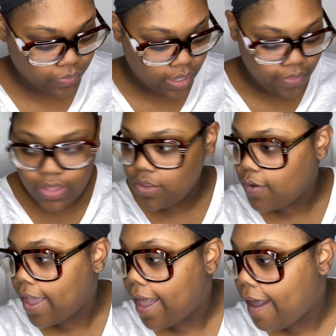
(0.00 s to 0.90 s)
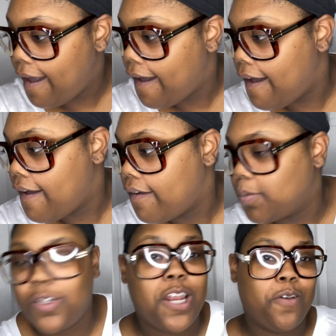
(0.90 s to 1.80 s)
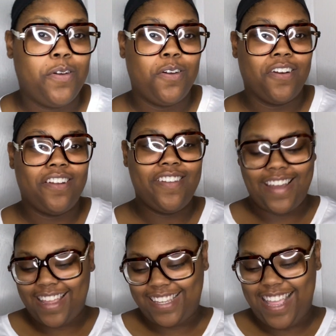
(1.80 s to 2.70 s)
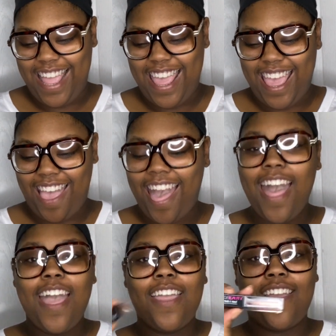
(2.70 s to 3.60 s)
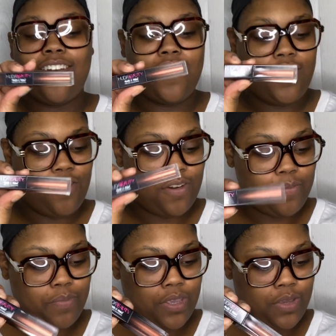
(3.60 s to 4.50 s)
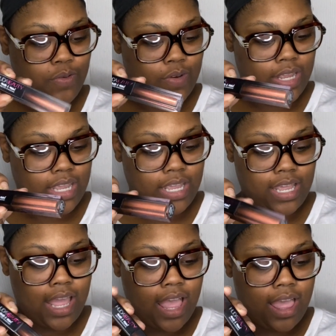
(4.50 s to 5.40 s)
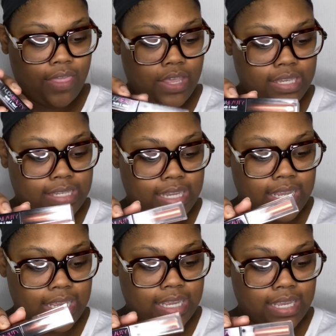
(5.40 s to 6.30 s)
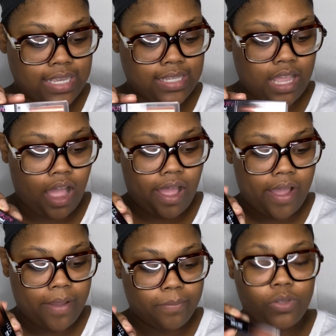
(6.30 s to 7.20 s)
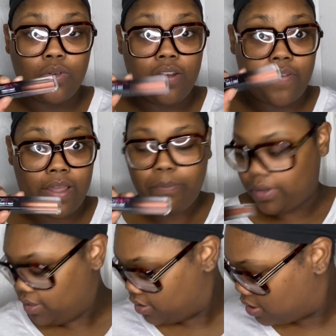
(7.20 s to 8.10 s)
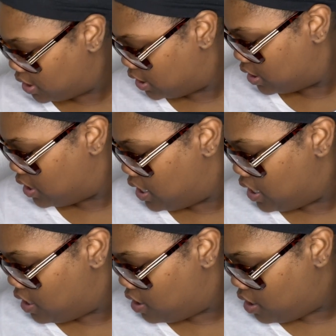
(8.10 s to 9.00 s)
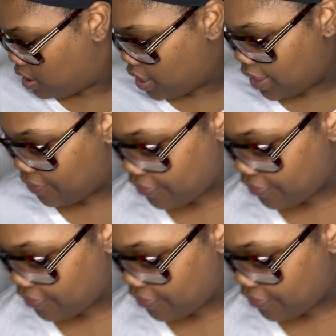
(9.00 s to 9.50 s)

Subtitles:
Then you have, I'm trying to go in order here, you guys. You have Huda Beauty. This is 25 bucks. And